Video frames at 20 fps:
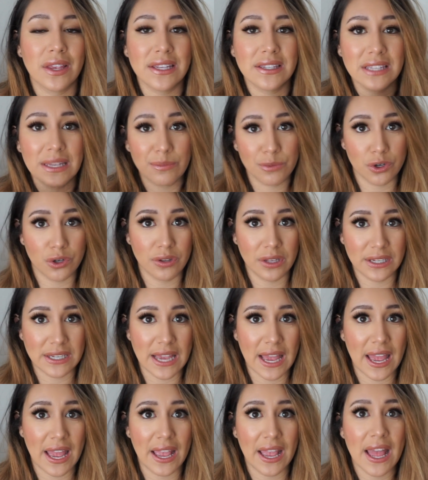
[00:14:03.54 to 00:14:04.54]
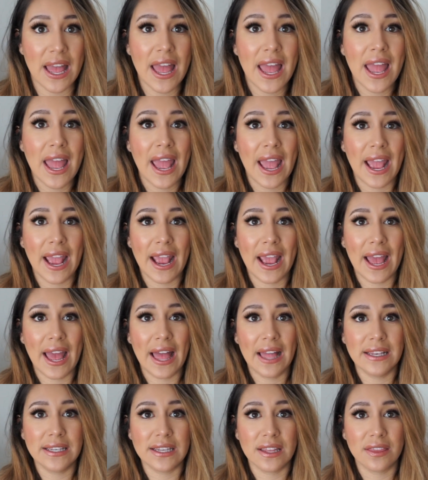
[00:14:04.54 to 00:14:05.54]
sleep during the day
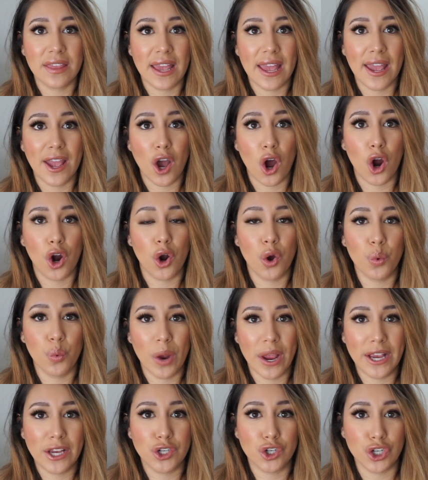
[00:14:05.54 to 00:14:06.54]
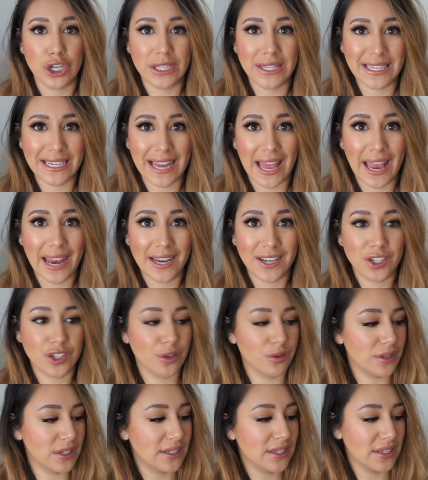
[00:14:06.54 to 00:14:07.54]
and they are awake during the night.
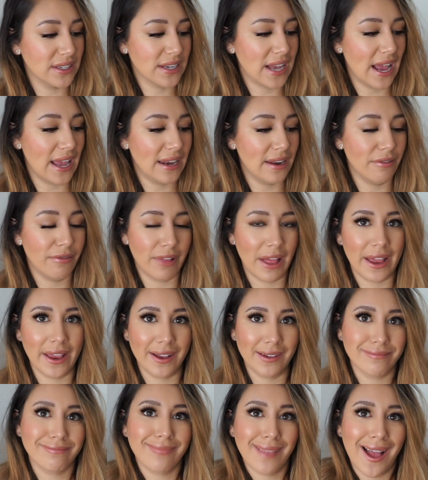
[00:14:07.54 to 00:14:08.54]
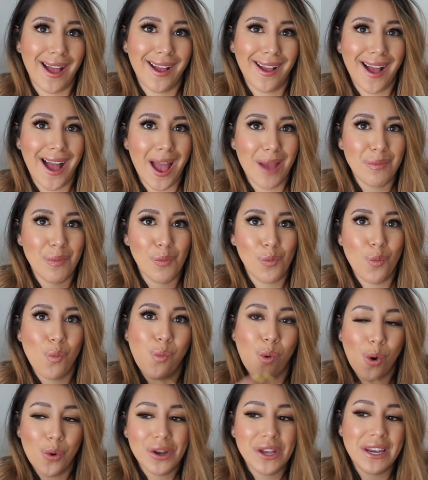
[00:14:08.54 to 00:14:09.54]
So this is kind of like I'm
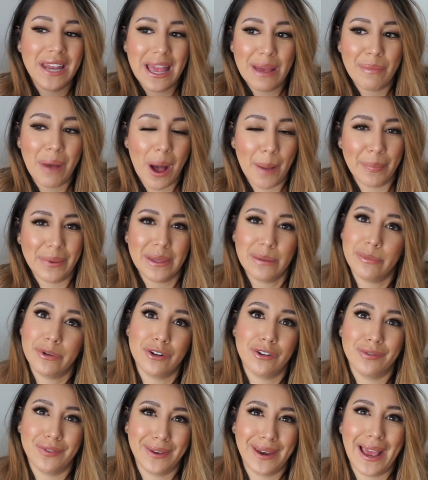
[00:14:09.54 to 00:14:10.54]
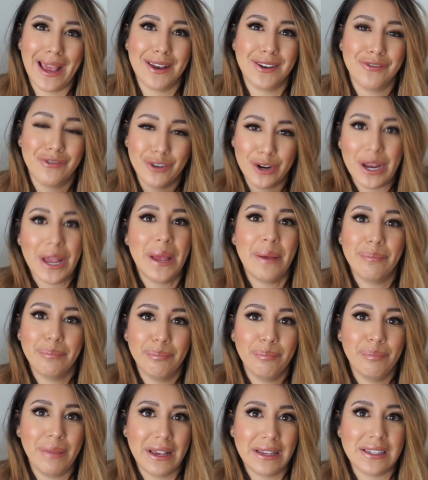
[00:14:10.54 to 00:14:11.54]
woken him up in the middle of the night for him,
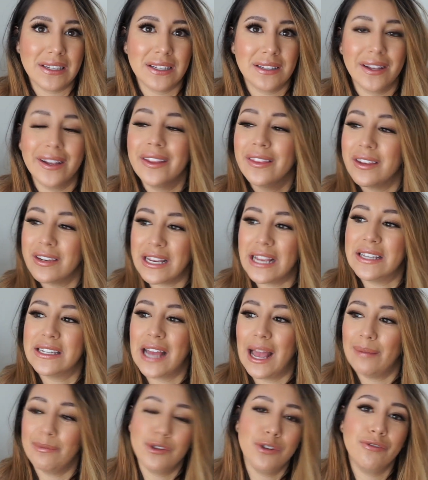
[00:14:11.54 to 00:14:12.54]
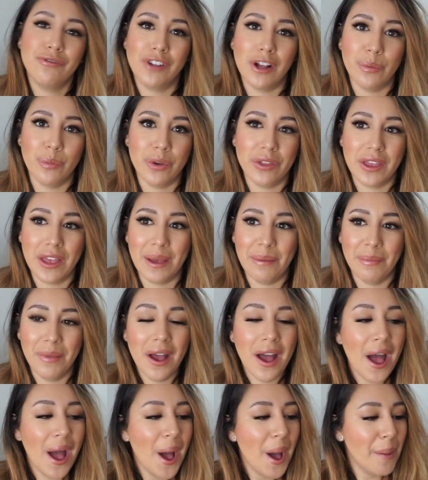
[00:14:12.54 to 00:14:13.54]
basically in the daytime to film with him.
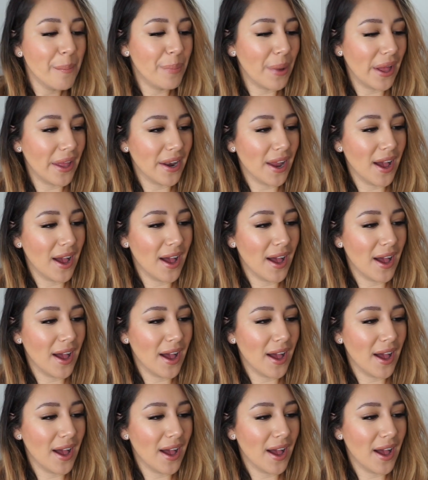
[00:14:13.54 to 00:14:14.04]
But